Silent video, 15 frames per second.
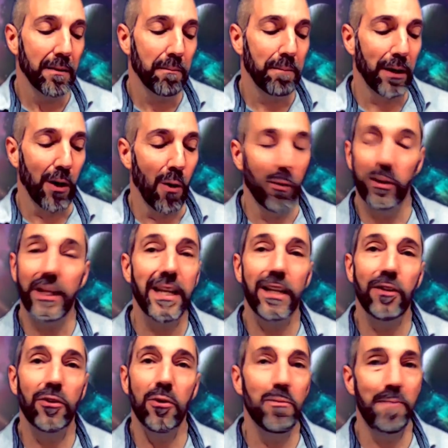but only
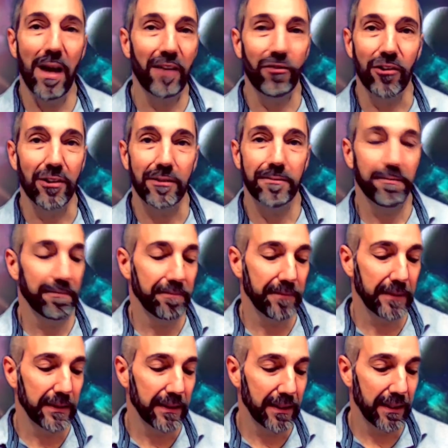in due measure.
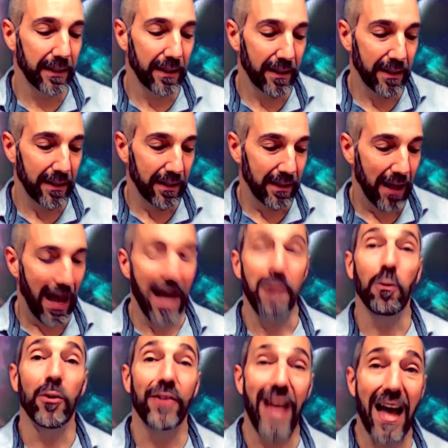I
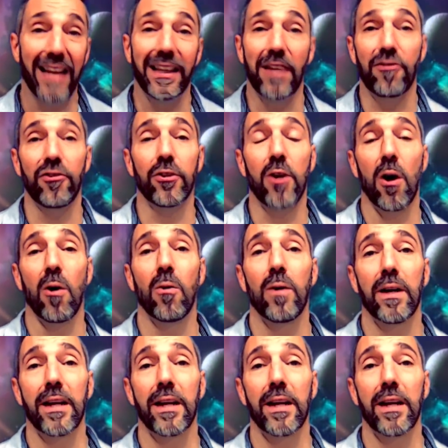will not let you go